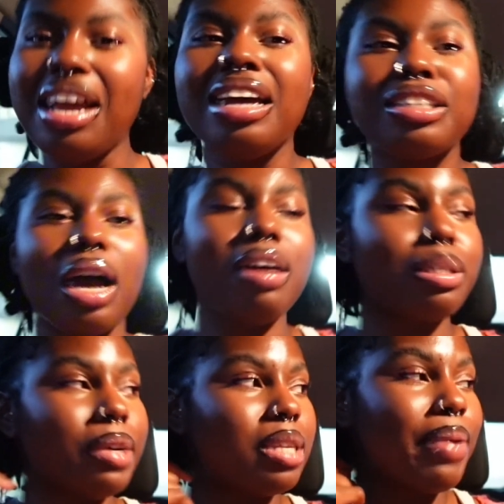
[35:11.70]
do that. So I
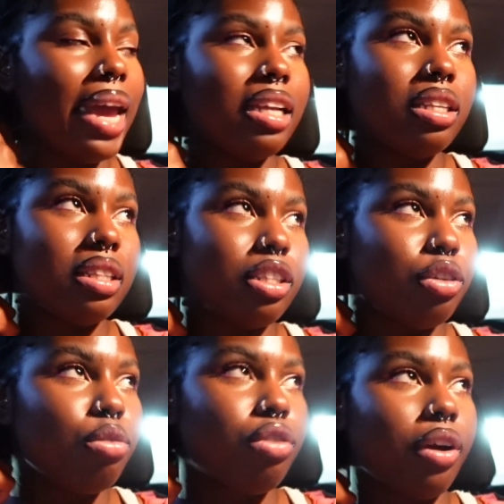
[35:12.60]
was supposed to pay
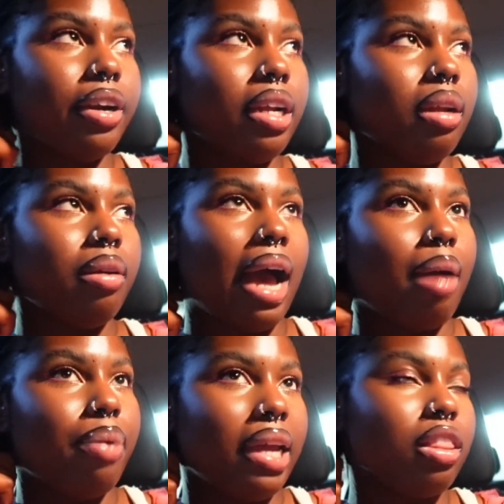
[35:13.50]
$230. I
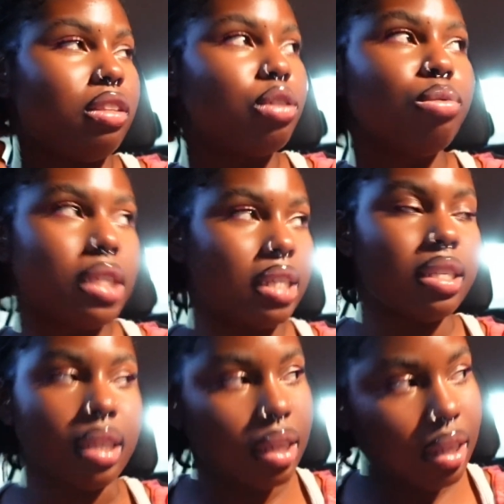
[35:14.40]
paid $260.